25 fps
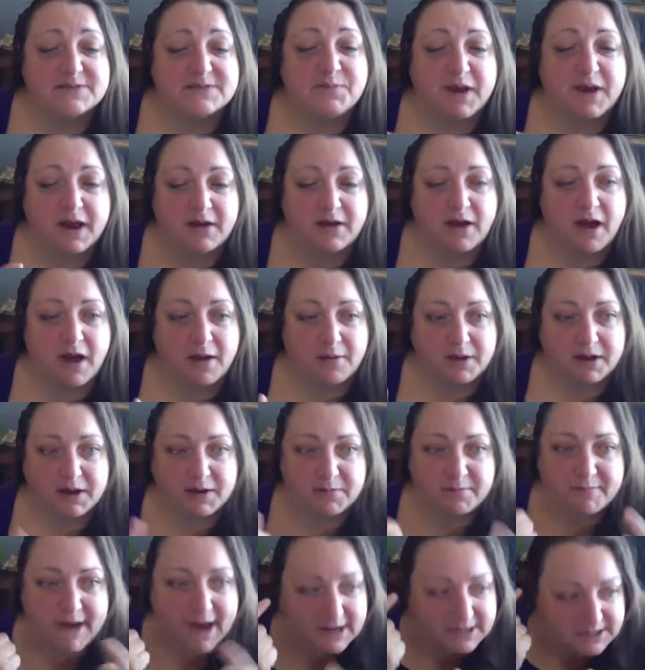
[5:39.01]
but I, I can
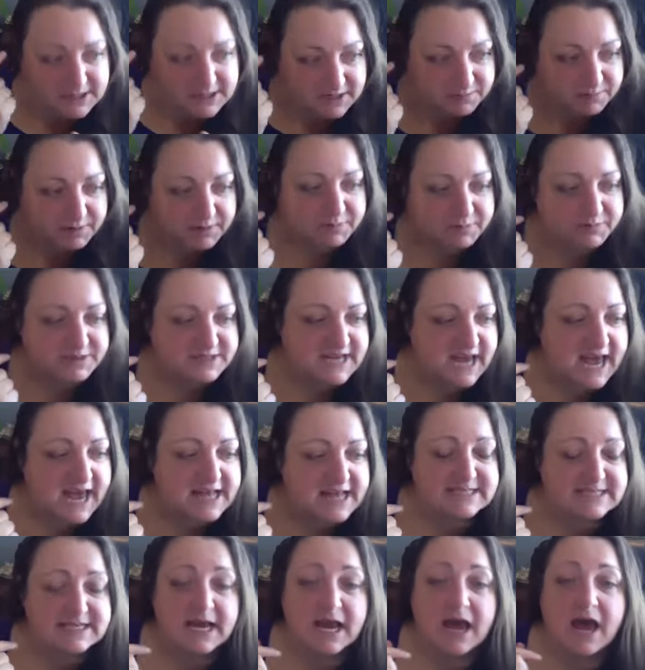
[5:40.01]
imagine in people's
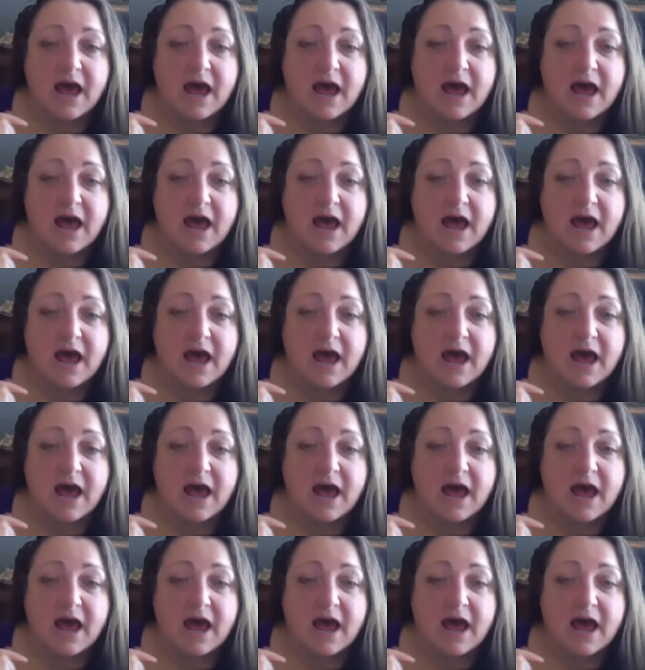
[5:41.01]
heads.